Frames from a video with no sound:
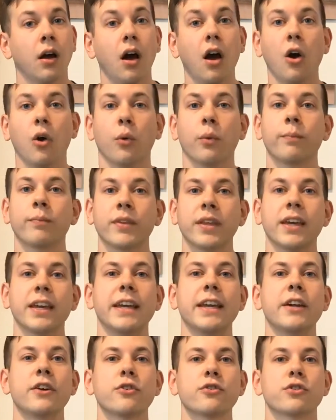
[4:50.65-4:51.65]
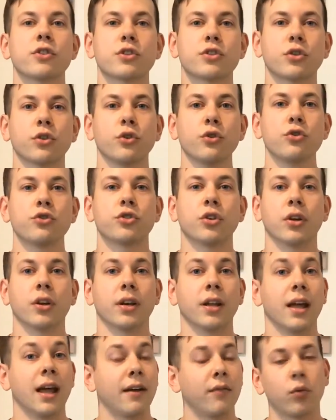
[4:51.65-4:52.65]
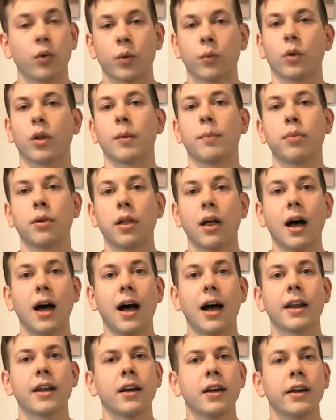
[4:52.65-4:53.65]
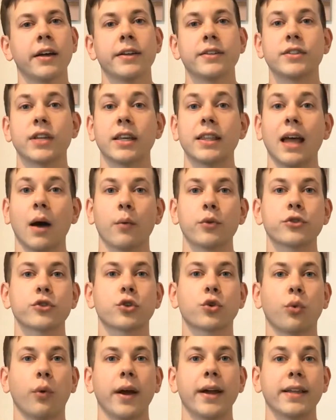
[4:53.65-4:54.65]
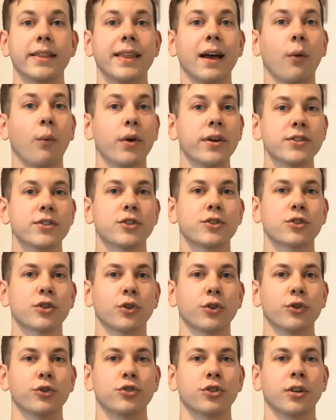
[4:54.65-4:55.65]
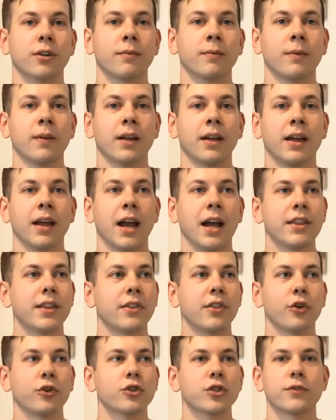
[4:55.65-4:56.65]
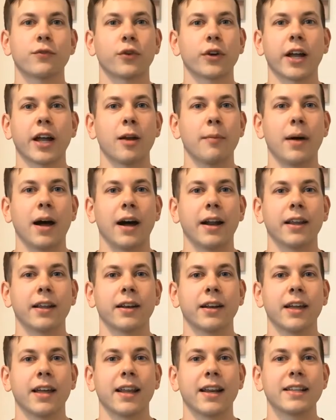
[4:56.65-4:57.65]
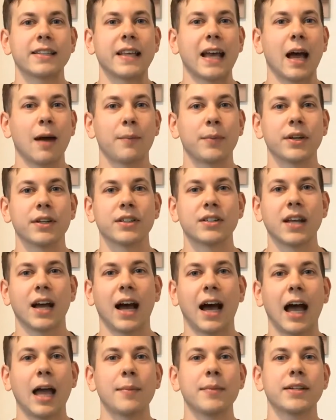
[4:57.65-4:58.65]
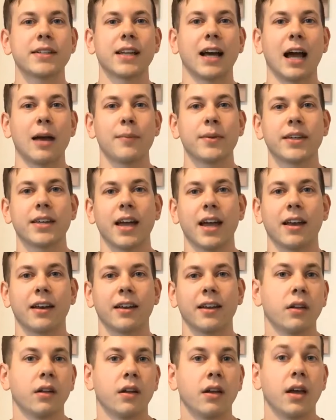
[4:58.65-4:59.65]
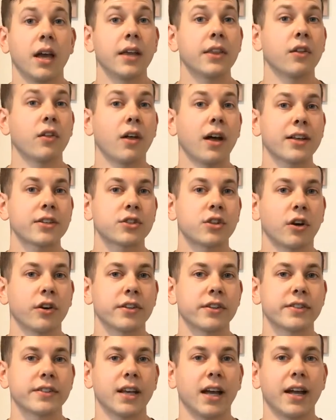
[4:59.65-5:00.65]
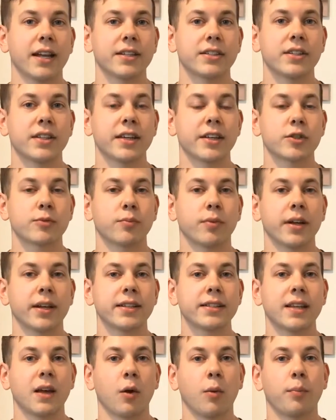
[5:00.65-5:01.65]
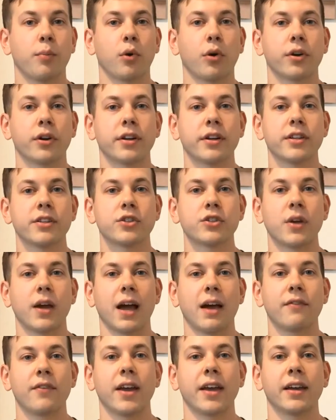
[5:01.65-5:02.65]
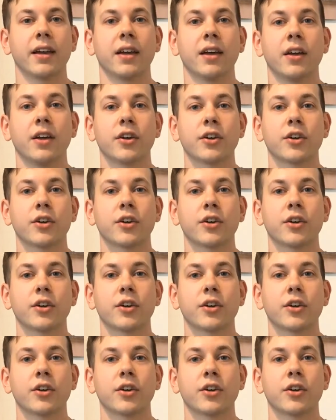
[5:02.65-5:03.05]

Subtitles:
Oh, here's the solution. Everyone will applaud, say that was great, that was the solution. And then they'll just forget about it. And it's happened time and time again. In The Lost Art in Science, he explains how important it is to have a